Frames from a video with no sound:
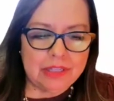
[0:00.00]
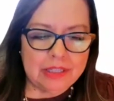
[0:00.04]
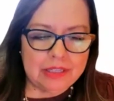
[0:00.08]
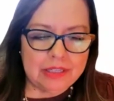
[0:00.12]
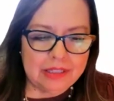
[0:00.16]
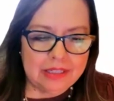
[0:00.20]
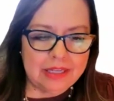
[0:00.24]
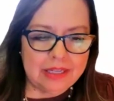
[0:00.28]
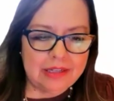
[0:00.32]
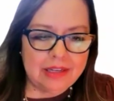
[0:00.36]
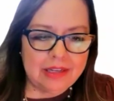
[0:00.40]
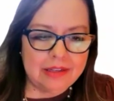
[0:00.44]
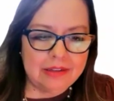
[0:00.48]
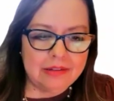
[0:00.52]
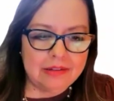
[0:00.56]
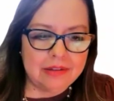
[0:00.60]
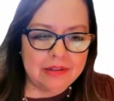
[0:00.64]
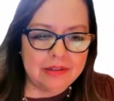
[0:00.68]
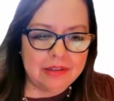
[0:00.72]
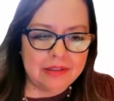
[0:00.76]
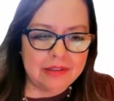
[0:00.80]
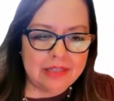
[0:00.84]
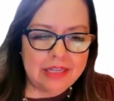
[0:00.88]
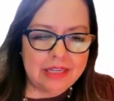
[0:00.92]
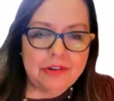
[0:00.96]
Lean In
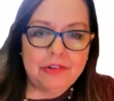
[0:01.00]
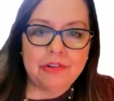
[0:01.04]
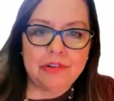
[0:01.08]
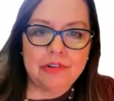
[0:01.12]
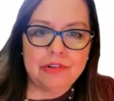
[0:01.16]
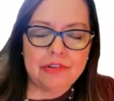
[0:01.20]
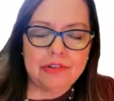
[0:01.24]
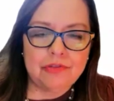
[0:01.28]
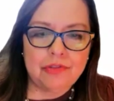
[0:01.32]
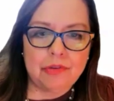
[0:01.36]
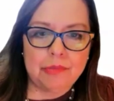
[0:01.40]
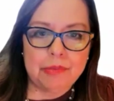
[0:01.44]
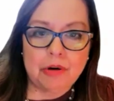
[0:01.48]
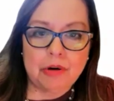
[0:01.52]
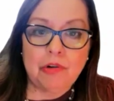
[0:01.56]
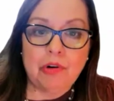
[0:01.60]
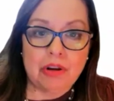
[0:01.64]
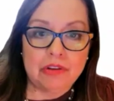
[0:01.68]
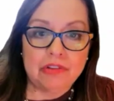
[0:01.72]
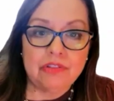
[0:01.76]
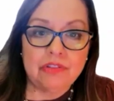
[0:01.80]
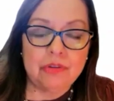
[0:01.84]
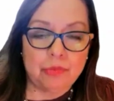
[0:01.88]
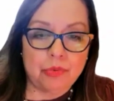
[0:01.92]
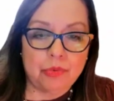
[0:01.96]
leaders from
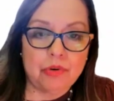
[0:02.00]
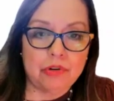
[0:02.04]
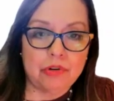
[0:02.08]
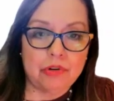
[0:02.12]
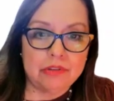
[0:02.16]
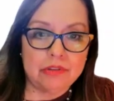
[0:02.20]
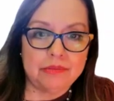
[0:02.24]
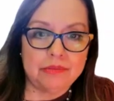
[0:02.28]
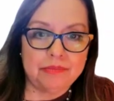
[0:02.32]
across the world,